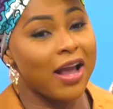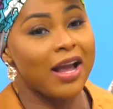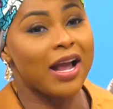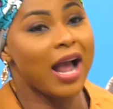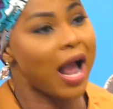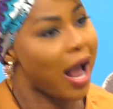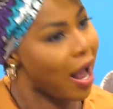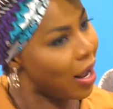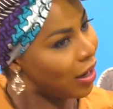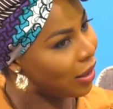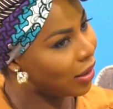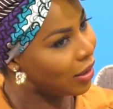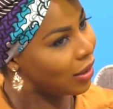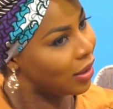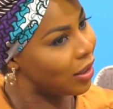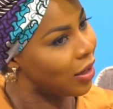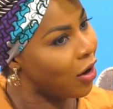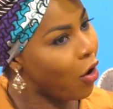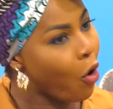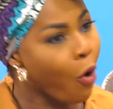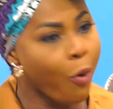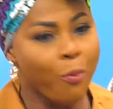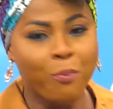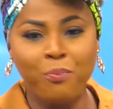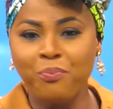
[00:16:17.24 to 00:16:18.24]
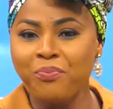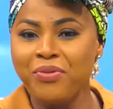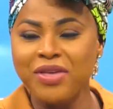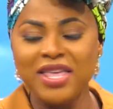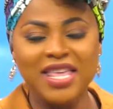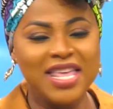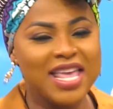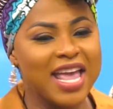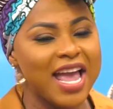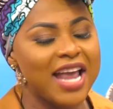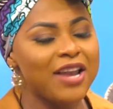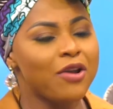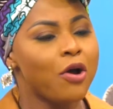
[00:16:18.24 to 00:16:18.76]

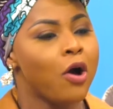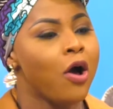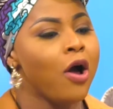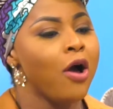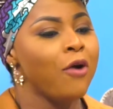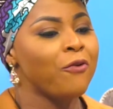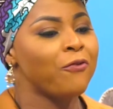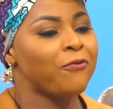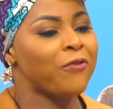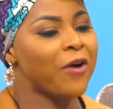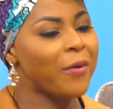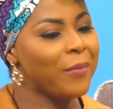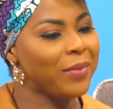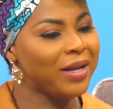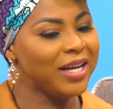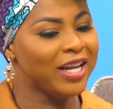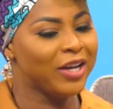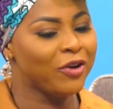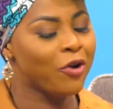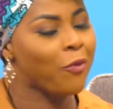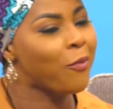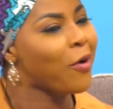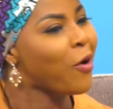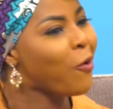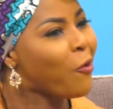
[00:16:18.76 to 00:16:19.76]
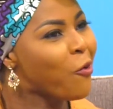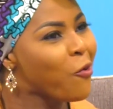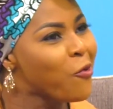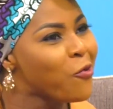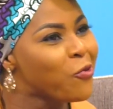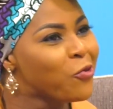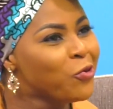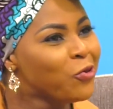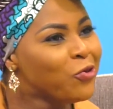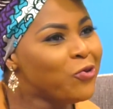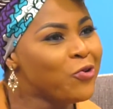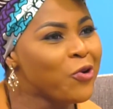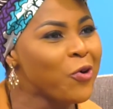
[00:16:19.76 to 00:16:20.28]
Obiento. Family, no more
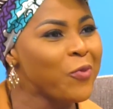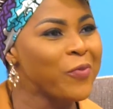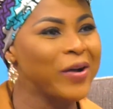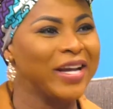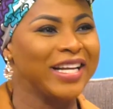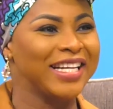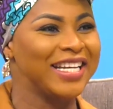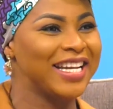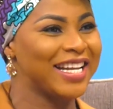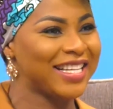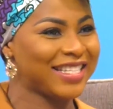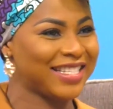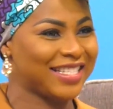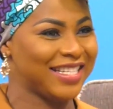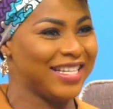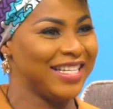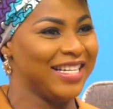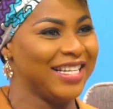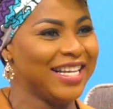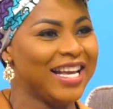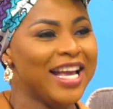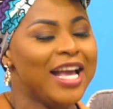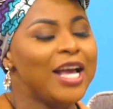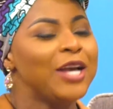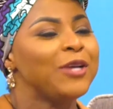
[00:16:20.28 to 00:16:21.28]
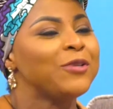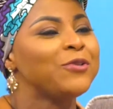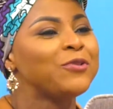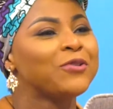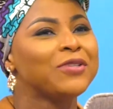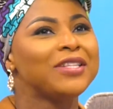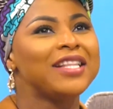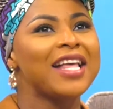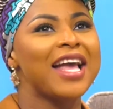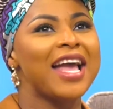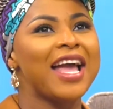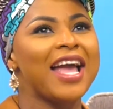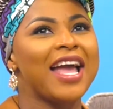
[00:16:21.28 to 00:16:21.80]
conclude on my destiny.
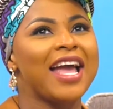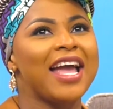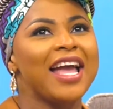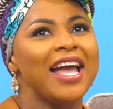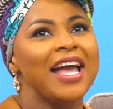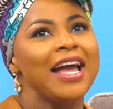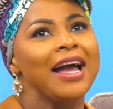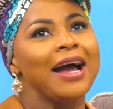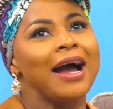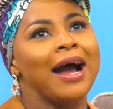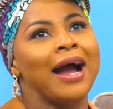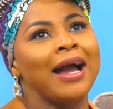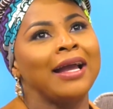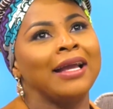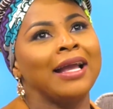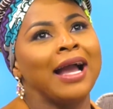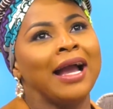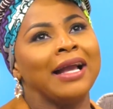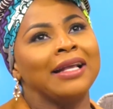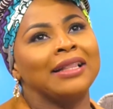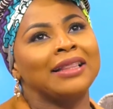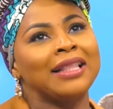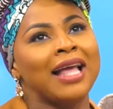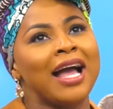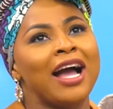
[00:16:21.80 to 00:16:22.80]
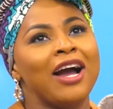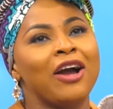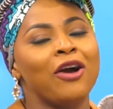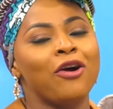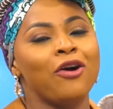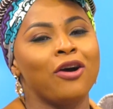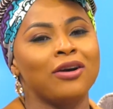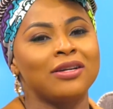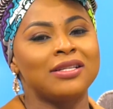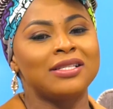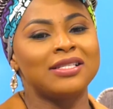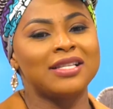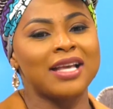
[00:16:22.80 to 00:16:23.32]
Today, I thank
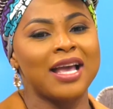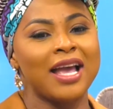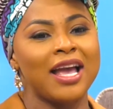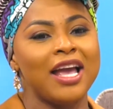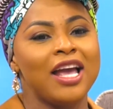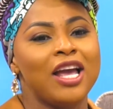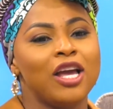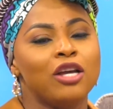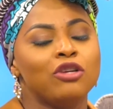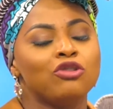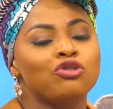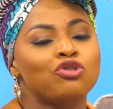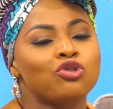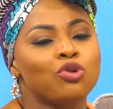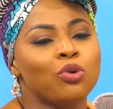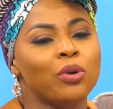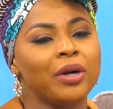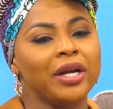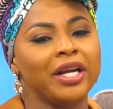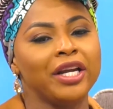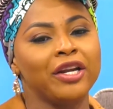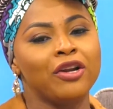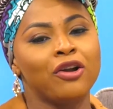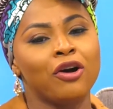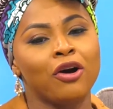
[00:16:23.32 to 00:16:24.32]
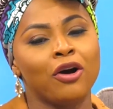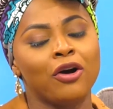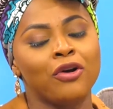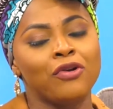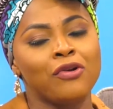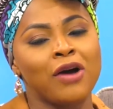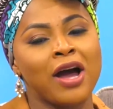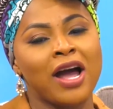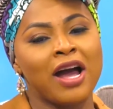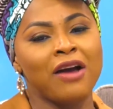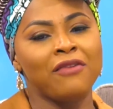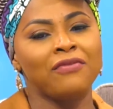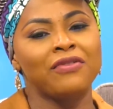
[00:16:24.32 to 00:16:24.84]
God, say, through it all,
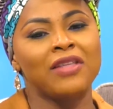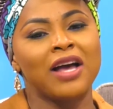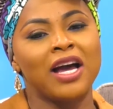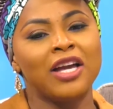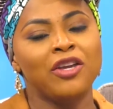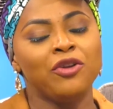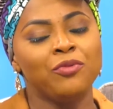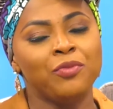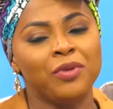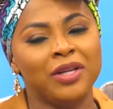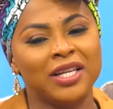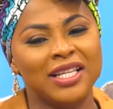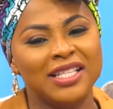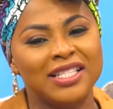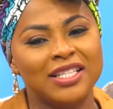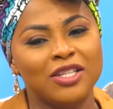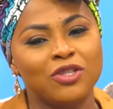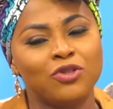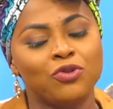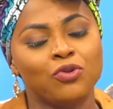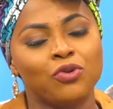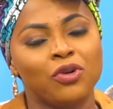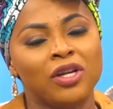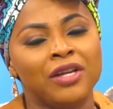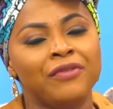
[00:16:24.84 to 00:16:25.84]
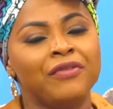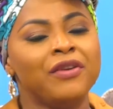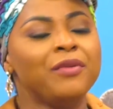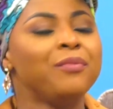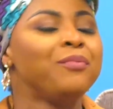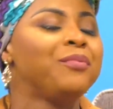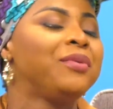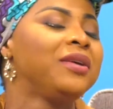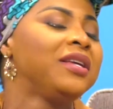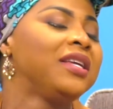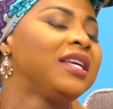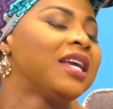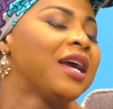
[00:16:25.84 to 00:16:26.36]
I have that humility to even
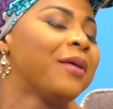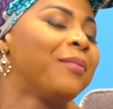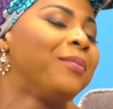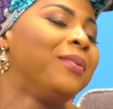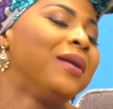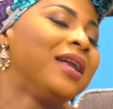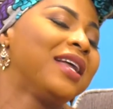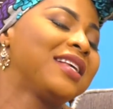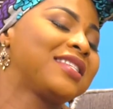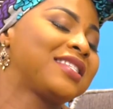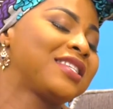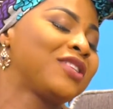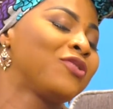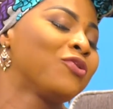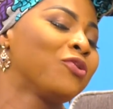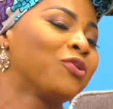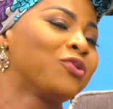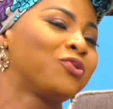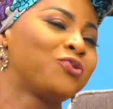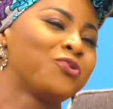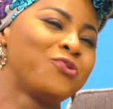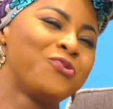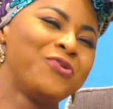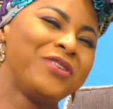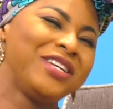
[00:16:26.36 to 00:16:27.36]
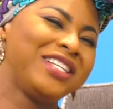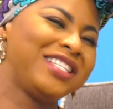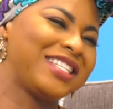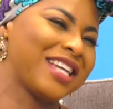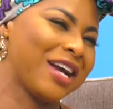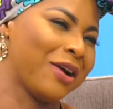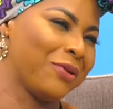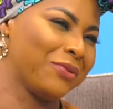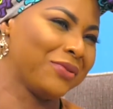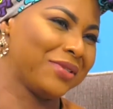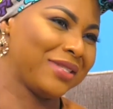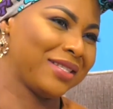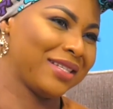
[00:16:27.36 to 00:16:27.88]
be a blessing or to reach
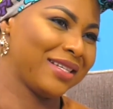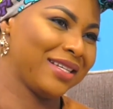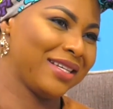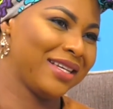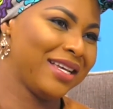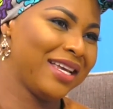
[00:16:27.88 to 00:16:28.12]
out.